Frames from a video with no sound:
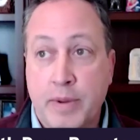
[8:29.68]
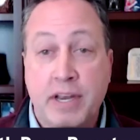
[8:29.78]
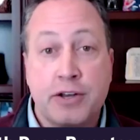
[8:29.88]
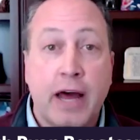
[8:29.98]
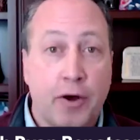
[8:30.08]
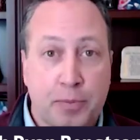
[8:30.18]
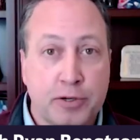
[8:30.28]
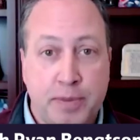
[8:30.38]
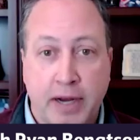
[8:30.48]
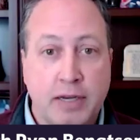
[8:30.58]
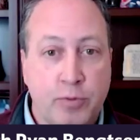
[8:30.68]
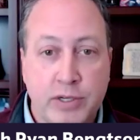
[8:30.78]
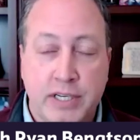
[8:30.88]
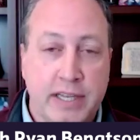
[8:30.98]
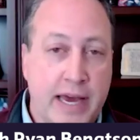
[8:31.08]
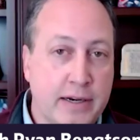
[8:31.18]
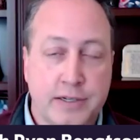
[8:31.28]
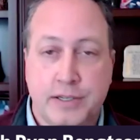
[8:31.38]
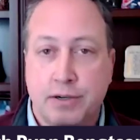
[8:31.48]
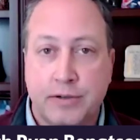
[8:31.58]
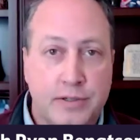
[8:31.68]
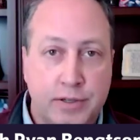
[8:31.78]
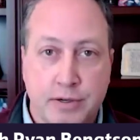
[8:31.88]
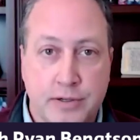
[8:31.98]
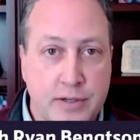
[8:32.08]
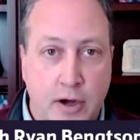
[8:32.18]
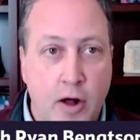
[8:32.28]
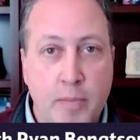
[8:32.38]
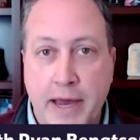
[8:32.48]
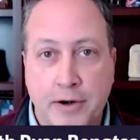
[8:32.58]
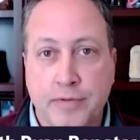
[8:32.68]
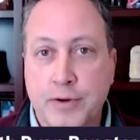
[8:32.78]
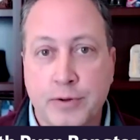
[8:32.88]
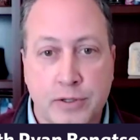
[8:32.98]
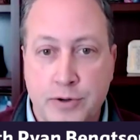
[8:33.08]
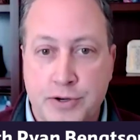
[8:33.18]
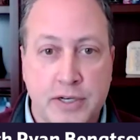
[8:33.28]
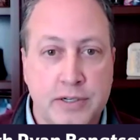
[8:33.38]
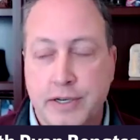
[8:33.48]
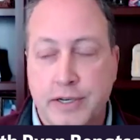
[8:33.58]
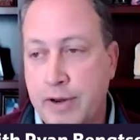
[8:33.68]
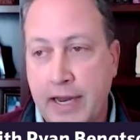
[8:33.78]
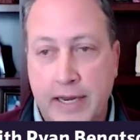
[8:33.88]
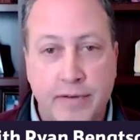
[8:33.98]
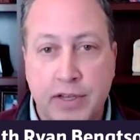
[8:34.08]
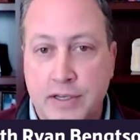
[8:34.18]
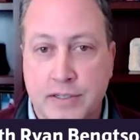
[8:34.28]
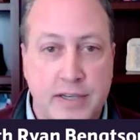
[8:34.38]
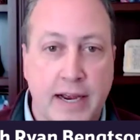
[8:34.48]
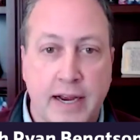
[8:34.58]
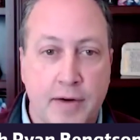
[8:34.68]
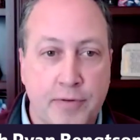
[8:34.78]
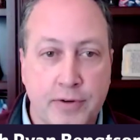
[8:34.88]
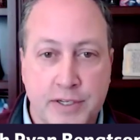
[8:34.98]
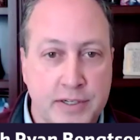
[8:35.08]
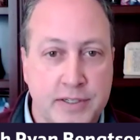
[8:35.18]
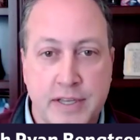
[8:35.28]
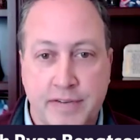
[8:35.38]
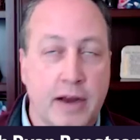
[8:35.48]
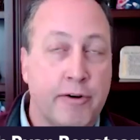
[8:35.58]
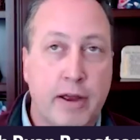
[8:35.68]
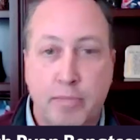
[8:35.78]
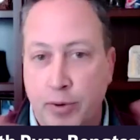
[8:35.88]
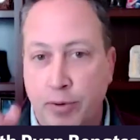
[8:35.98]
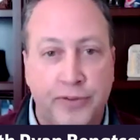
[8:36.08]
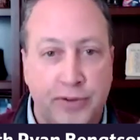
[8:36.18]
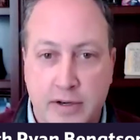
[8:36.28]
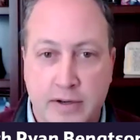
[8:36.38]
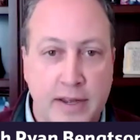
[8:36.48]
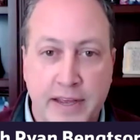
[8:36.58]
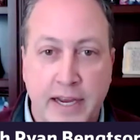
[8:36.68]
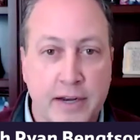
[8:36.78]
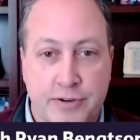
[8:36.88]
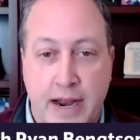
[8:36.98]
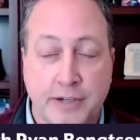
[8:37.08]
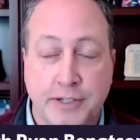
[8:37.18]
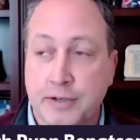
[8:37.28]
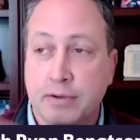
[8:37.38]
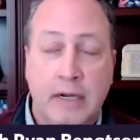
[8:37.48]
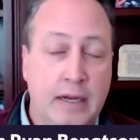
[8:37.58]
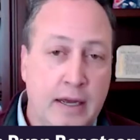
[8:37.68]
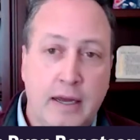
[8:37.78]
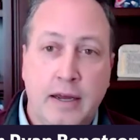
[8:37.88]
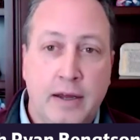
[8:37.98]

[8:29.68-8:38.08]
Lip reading: from a digital health perspective, we see that because there's all manner of new solutions, and you go to any of these tech conferences and they've got great booths and they can distract you.